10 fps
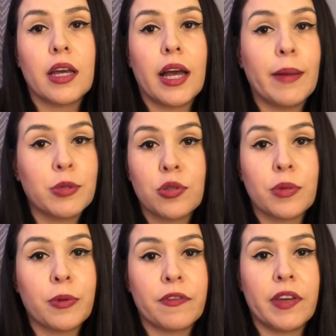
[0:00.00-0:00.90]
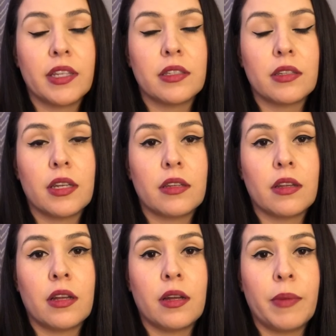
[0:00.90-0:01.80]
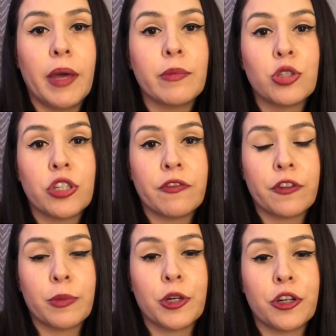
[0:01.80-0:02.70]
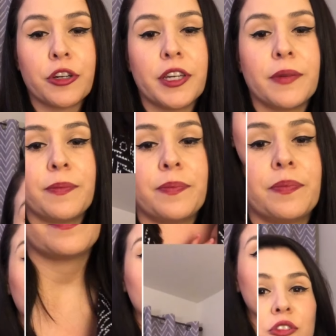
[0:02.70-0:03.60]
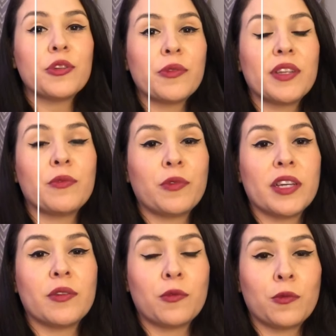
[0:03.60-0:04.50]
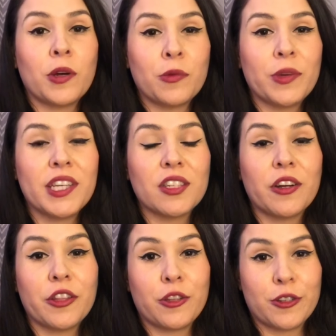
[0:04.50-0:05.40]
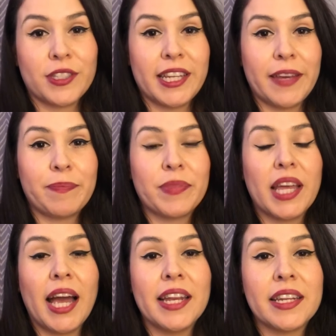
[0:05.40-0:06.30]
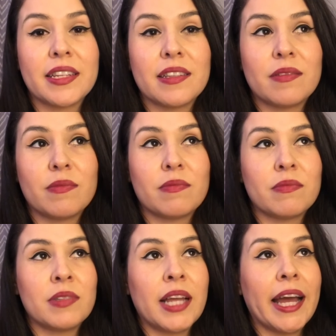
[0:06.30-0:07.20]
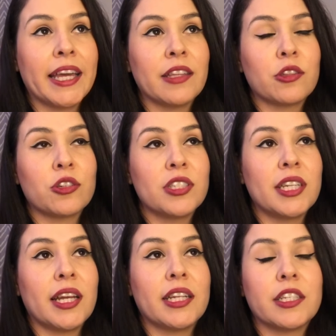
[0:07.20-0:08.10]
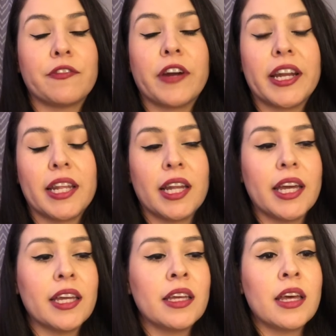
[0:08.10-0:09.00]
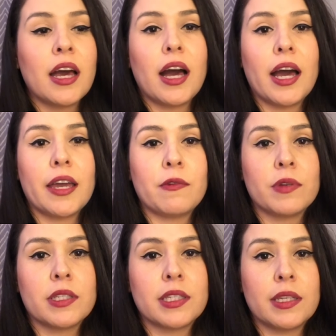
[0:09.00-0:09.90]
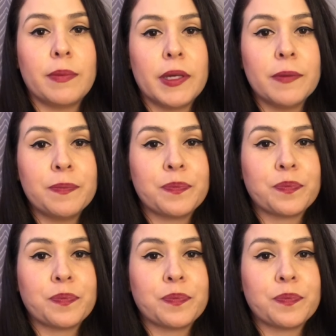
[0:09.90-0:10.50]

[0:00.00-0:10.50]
absolutely prevent hemorrhaging from occurring. So I turned 31 weeks on a Thursday. That night, Thursday night to Friday night, I was sleeping.